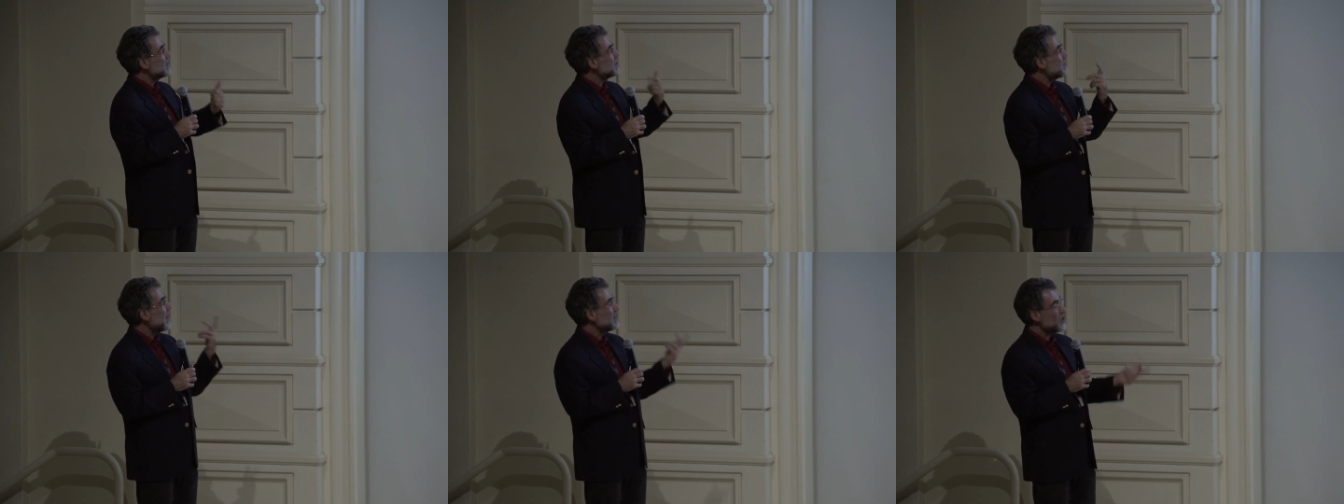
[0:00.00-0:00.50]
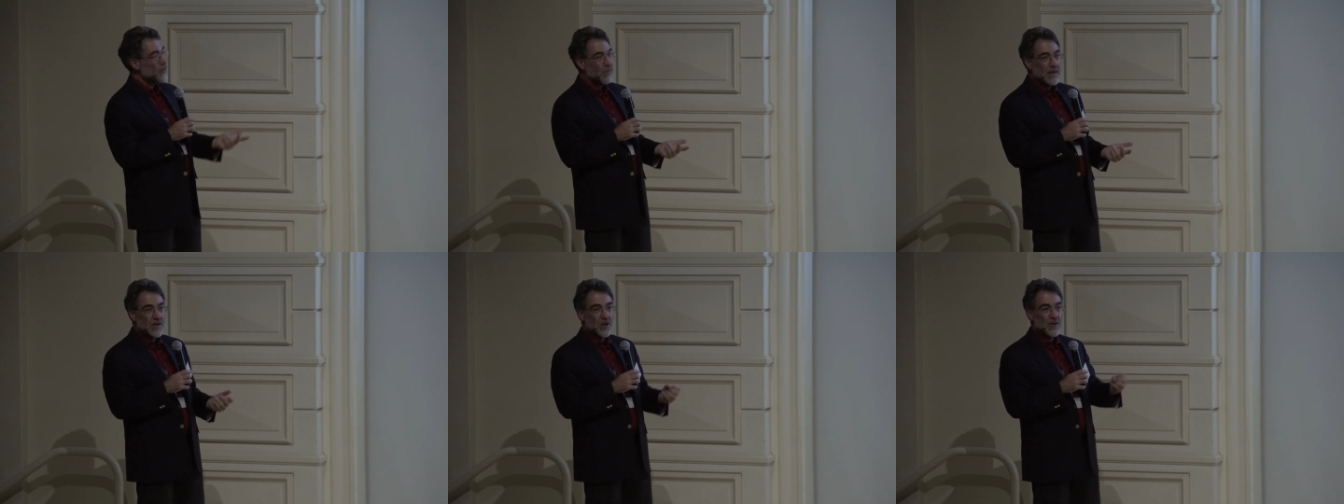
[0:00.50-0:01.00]
us: sponsor
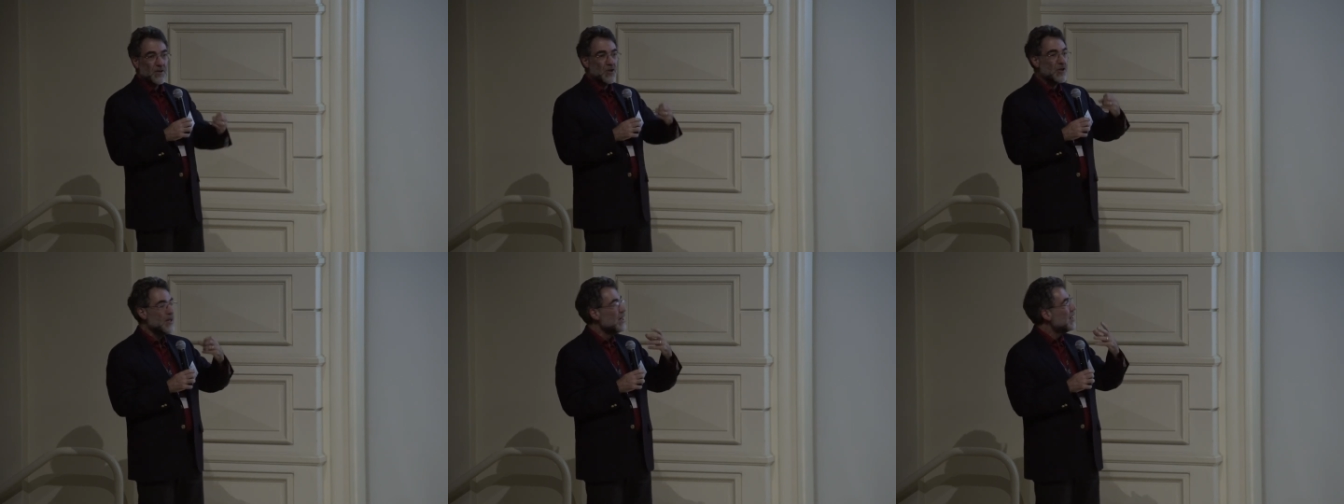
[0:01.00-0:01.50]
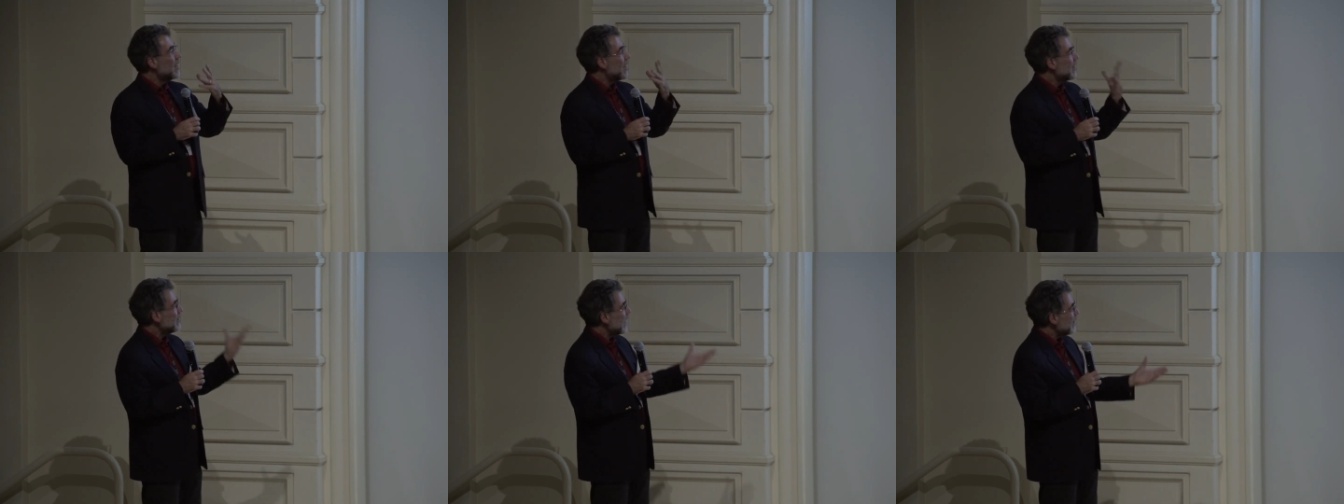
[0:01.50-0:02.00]
research,
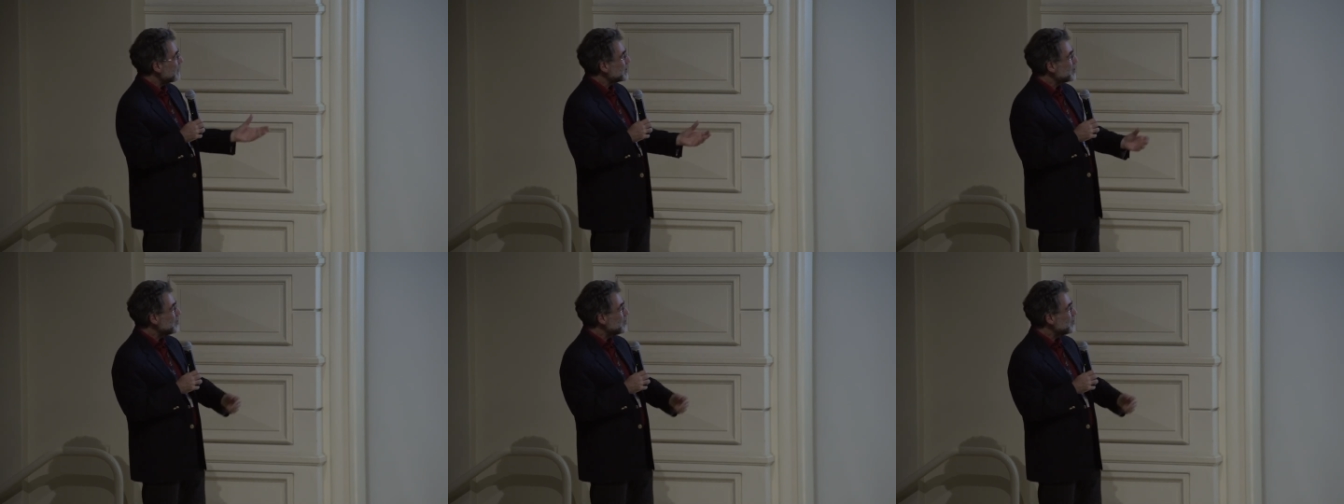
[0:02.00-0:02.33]
have us